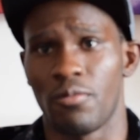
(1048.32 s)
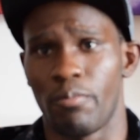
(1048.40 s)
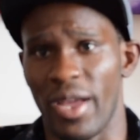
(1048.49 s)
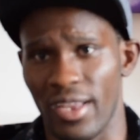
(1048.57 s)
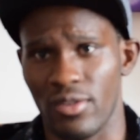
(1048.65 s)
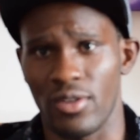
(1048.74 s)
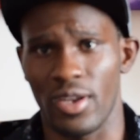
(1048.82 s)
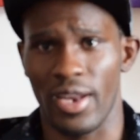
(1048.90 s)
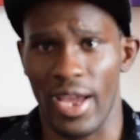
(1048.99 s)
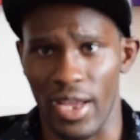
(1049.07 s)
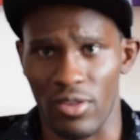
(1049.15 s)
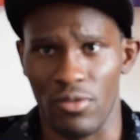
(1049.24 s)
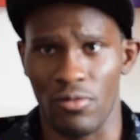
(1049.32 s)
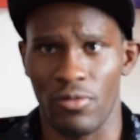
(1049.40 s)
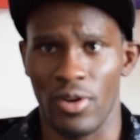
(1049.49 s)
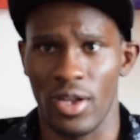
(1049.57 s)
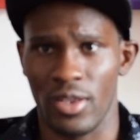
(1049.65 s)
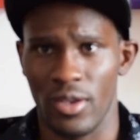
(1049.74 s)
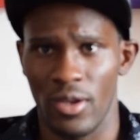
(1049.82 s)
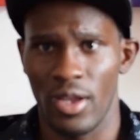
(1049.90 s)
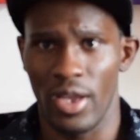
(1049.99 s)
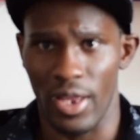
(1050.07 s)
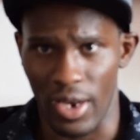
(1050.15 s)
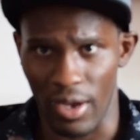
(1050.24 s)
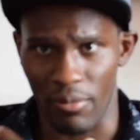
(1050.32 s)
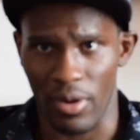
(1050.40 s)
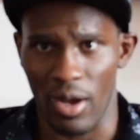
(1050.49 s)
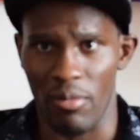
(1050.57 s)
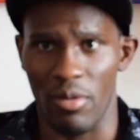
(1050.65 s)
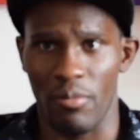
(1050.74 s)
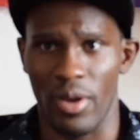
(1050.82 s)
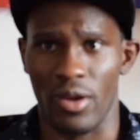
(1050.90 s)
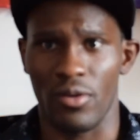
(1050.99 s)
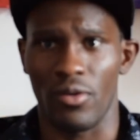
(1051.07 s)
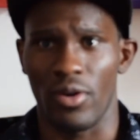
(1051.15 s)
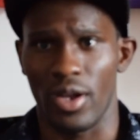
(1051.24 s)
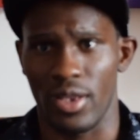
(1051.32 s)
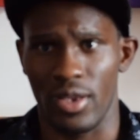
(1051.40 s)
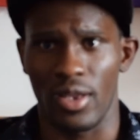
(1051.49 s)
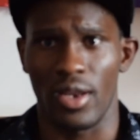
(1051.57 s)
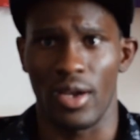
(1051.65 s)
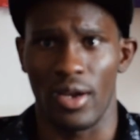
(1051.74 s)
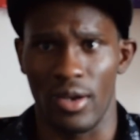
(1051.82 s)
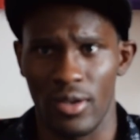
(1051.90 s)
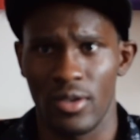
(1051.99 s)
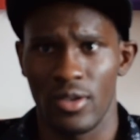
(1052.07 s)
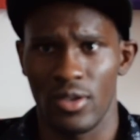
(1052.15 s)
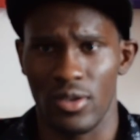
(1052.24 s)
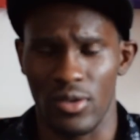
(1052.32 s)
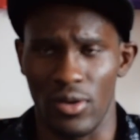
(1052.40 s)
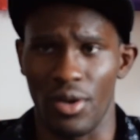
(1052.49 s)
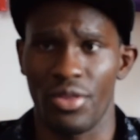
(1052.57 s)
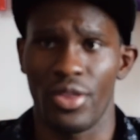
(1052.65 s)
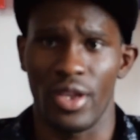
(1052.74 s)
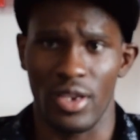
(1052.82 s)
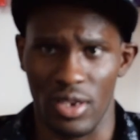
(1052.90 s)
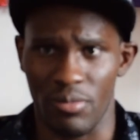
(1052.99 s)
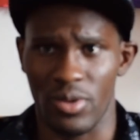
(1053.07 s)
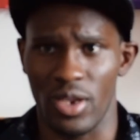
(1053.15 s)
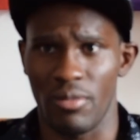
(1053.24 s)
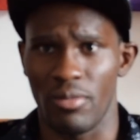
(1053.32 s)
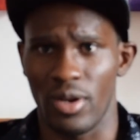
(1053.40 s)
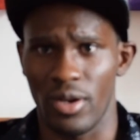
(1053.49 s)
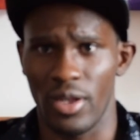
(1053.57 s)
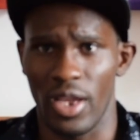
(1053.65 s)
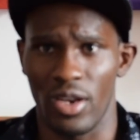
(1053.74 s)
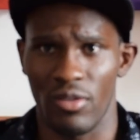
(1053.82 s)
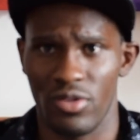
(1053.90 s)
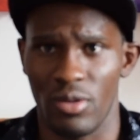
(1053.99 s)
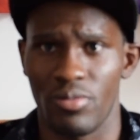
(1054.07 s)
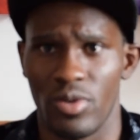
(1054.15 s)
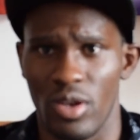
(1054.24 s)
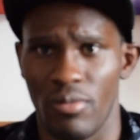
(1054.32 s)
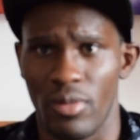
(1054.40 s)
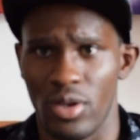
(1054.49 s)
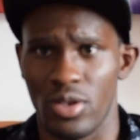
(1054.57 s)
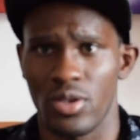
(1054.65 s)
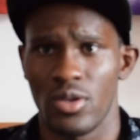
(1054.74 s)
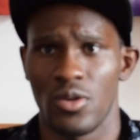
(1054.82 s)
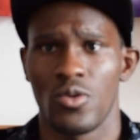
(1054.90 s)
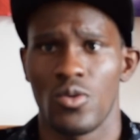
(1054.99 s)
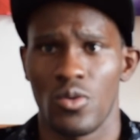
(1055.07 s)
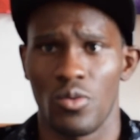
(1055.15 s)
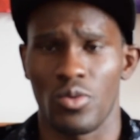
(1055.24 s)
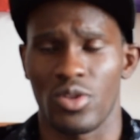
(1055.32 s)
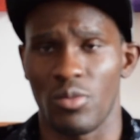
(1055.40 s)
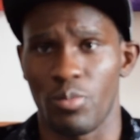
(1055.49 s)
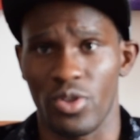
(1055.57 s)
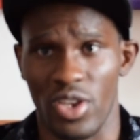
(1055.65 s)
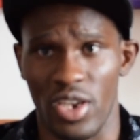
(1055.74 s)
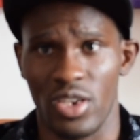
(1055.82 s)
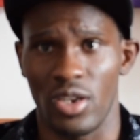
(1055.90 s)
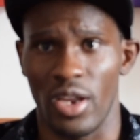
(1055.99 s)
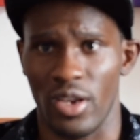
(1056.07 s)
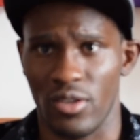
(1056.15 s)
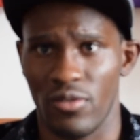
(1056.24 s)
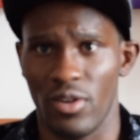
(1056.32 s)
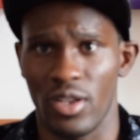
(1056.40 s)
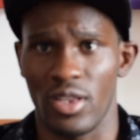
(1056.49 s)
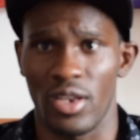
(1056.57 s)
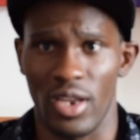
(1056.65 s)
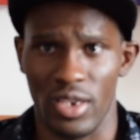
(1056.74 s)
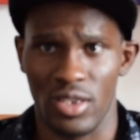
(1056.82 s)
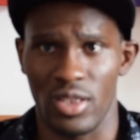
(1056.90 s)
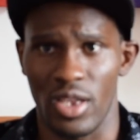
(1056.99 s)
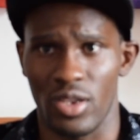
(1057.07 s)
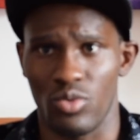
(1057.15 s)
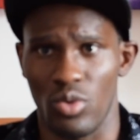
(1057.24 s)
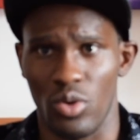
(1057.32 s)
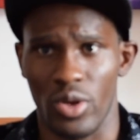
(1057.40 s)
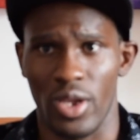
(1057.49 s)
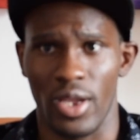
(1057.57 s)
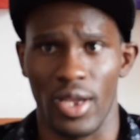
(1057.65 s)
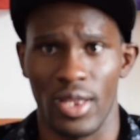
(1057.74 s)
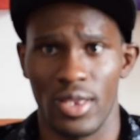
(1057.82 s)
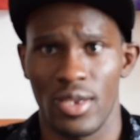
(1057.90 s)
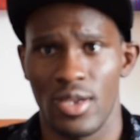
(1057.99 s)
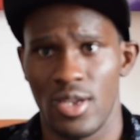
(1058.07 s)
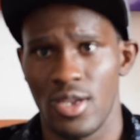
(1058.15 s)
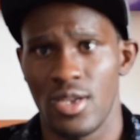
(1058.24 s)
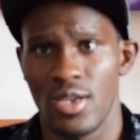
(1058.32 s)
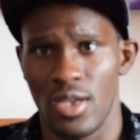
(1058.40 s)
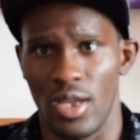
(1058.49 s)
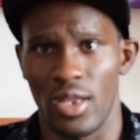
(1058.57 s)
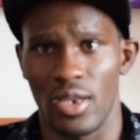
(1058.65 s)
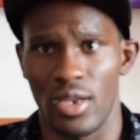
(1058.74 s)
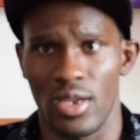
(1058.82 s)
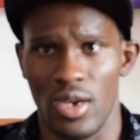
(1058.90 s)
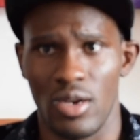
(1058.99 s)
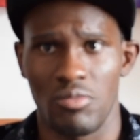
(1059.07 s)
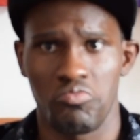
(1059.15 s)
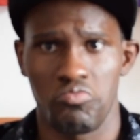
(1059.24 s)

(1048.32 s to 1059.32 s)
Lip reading: battle that I had to fight, and I'm coming back alright. And now, so I think September, end of September it's a potential next fight, and that's the date we're looking at. And yeah.